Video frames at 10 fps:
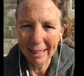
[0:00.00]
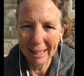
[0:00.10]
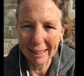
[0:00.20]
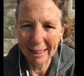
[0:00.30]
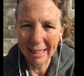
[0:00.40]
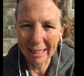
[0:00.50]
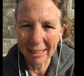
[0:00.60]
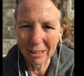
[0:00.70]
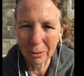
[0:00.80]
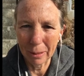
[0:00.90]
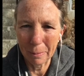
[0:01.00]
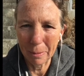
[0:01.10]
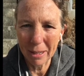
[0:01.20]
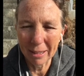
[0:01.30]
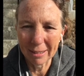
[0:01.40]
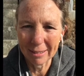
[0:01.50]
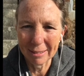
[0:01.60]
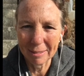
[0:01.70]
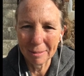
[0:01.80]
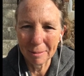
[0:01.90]
and think, do I want
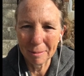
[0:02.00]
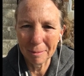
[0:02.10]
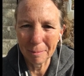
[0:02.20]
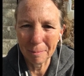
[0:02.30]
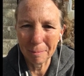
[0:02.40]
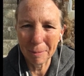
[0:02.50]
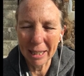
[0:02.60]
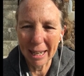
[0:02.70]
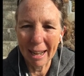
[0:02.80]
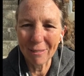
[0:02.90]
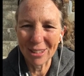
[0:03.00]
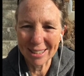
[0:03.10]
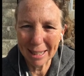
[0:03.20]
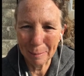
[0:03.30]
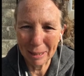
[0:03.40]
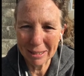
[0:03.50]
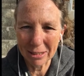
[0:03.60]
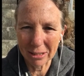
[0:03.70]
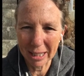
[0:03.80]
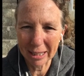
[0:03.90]
me to have the same
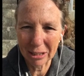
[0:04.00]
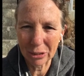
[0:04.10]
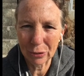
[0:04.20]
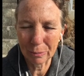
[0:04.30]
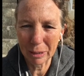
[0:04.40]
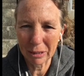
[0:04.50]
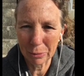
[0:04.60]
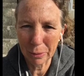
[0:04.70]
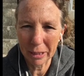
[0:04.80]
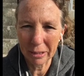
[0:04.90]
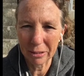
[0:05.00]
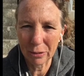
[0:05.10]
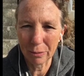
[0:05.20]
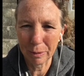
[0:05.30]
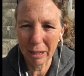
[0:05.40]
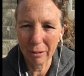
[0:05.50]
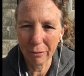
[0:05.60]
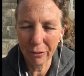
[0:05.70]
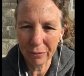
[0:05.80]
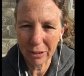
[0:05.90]
answer 10 years from now, 20 years from now,
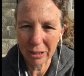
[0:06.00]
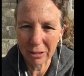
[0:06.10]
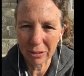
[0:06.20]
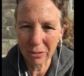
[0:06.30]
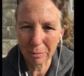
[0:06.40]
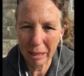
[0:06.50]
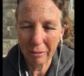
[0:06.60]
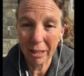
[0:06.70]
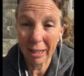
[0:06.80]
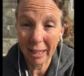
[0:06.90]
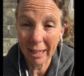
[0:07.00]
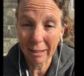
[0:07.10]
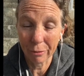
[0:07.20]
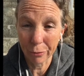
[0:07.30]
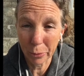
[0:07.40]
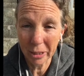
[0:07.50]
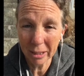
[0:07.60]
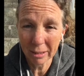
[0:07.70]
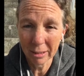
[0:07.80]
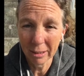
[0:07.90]
50 years from now, that I can't afford
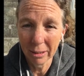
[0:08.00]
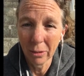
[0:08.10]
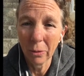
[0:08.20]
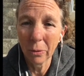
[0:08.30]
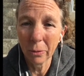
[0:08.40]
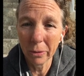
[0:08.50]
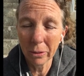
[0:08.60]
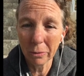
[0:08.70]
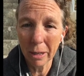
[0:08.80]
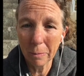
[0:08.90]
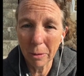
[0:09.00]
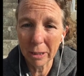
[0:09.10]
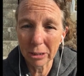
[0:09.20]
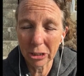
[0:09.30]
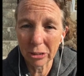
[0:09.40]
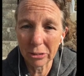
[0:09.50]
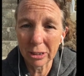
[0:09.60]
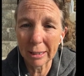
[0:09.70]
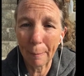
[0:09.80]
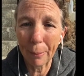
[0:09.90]
it? Or do I want to
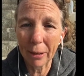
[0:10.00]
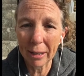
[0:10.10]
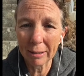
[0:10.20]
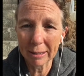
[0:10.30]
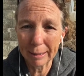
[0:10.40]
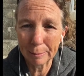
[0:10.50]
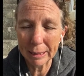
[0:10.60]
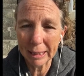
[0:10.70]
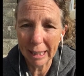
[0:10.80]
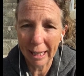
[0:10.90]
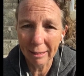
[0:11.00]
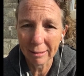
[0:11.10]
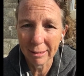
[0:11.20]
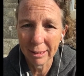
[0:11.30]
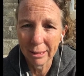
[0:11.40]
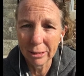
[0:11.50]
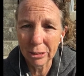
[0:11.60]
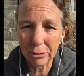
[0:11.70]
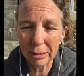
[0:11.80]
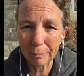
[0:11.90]
step out on a limb today,
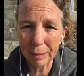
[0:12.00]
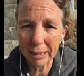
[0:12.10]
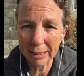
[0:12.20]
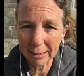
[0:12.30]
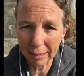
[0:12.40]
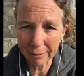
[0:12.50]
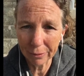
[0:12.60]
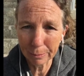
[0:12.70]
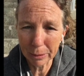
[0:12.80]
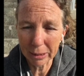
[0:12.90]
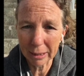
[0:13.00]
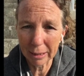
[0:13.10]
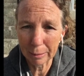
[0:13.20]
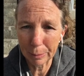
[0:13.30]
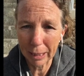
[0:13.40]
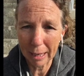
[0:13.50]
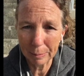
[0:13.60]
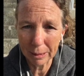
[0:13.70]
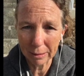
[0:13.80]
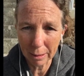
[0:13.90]
do something that's unfamiliar and
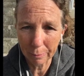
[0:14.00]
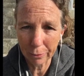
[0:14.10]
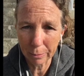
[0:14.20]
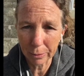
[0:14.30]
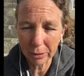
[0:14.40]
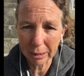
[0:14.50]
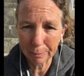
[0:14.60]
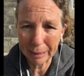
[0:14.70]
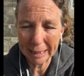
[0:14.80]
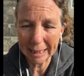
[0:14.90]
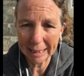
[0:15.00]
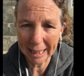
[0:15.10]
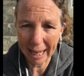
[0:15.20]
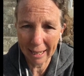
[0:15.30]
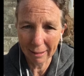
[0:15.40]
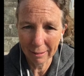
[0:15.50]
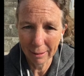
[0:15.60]
perhaps uncomfortable to me today,